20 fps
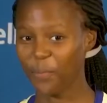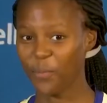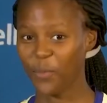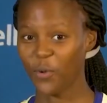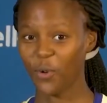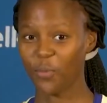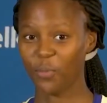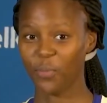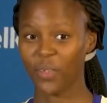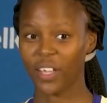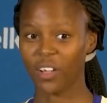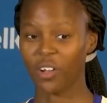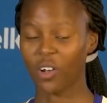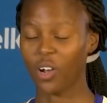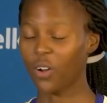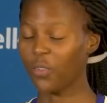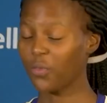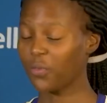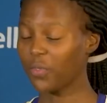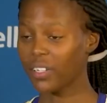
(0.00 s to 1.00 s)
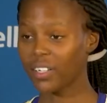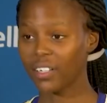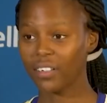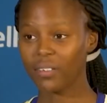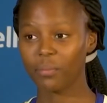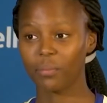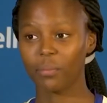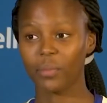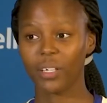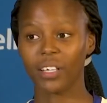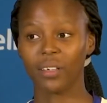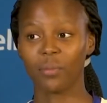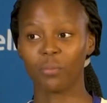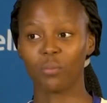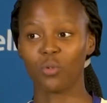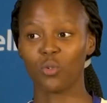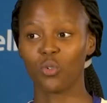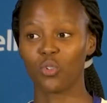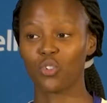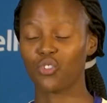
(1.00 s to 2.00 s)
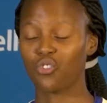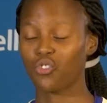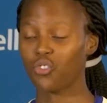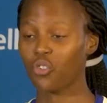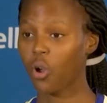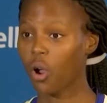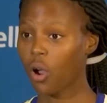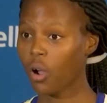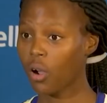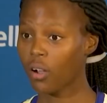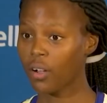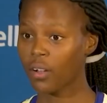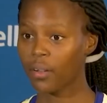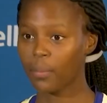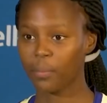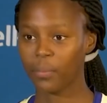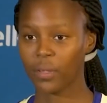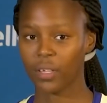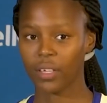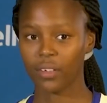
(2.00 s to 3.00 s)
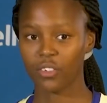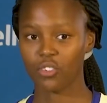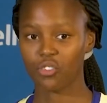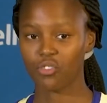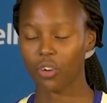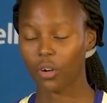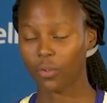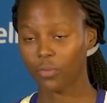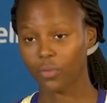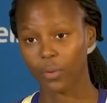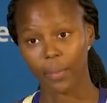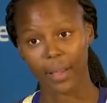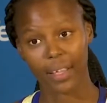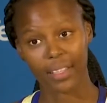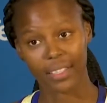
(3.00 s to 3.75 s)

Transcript: more being confident, being more strong, being strong for my